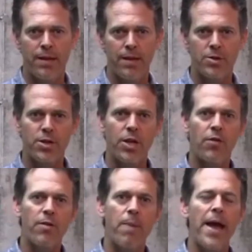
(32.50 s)
You see,
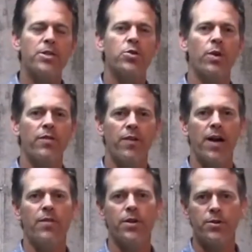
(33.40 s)
over the past
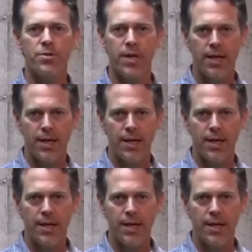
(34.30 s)
25 years,